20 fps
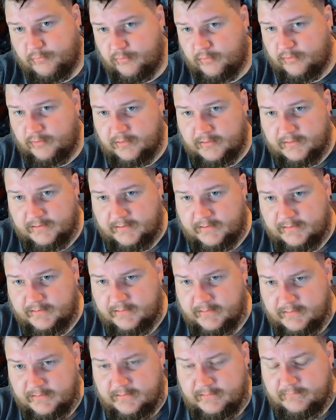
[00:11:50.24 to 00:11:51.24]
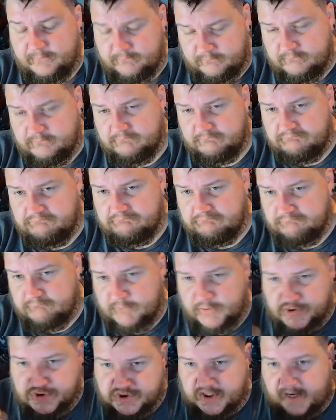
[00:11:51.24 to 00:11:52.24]
War, uh,
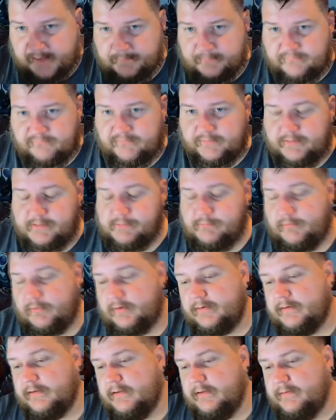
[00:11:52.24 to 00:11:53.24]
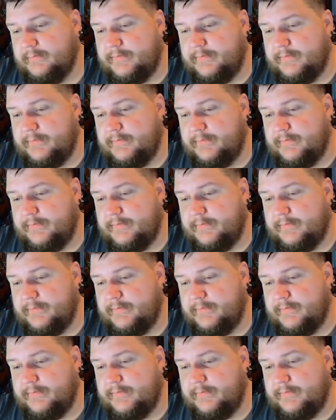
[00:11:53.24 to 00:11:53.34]
good job, Infinity War.